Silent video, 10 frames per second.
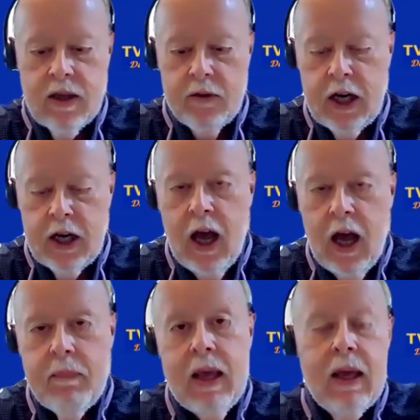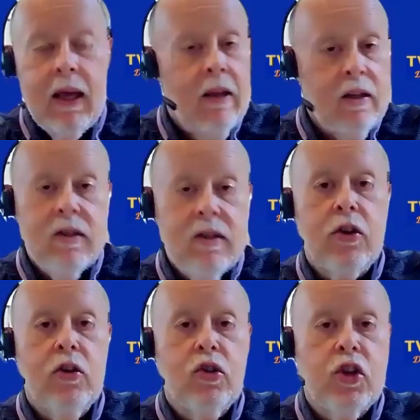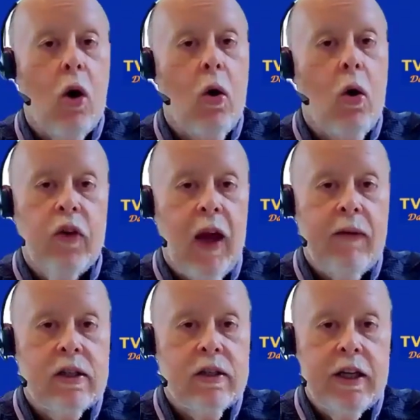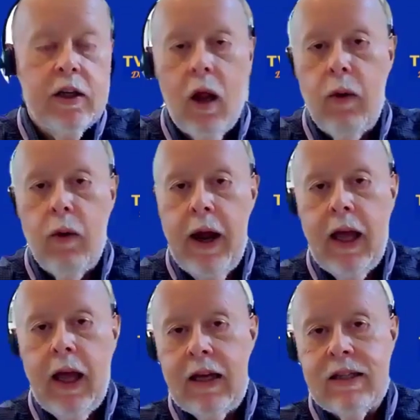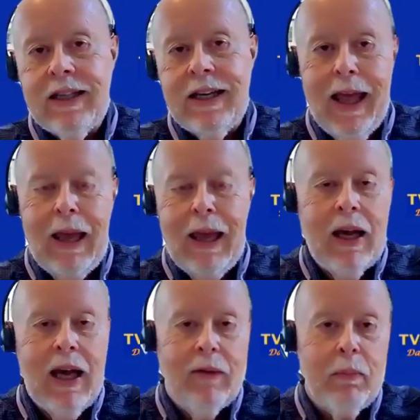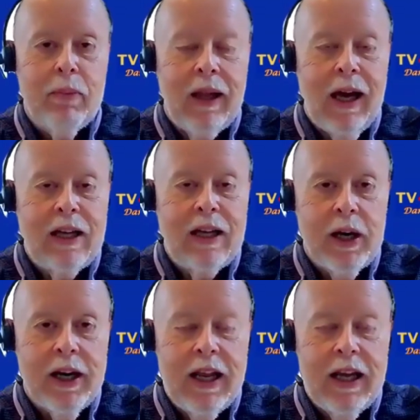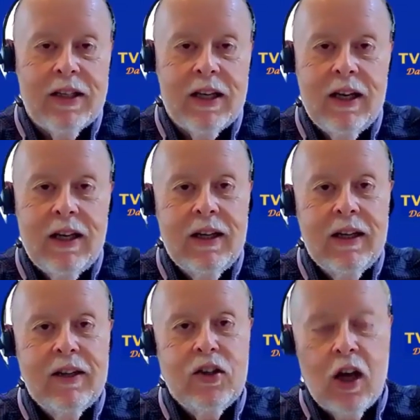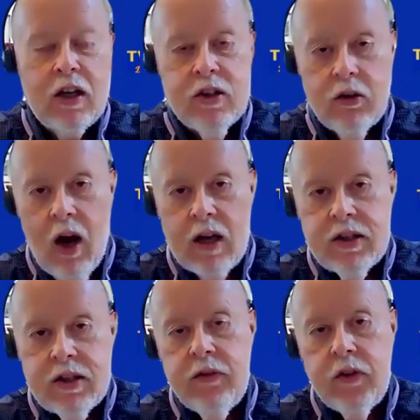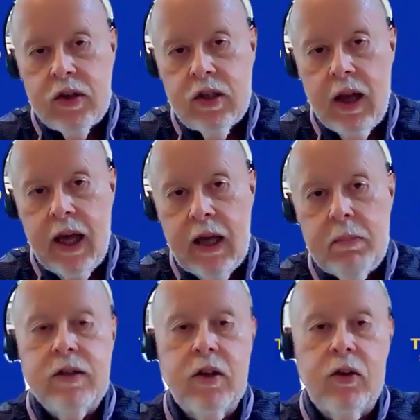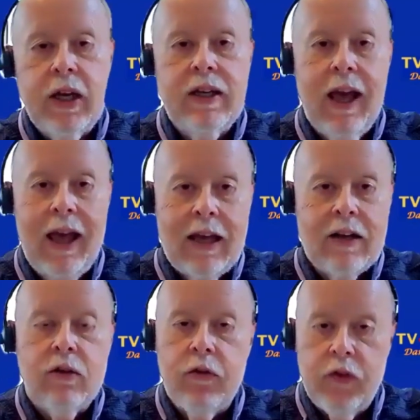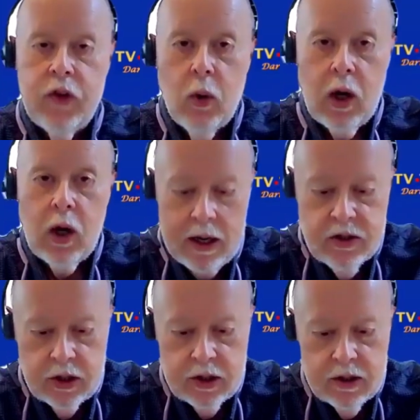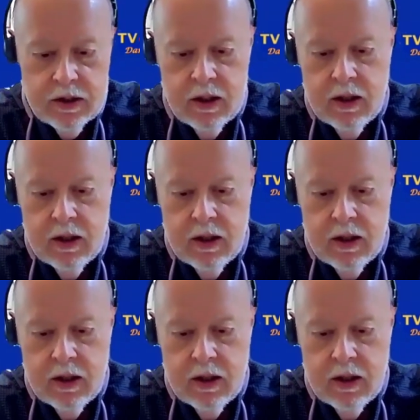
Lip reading: 79. This is a new show. If you haven't seen it already, I guess the name kind of implies what it is. John Zagrodzky, the First Selectman, has agreed to answer viewer questions.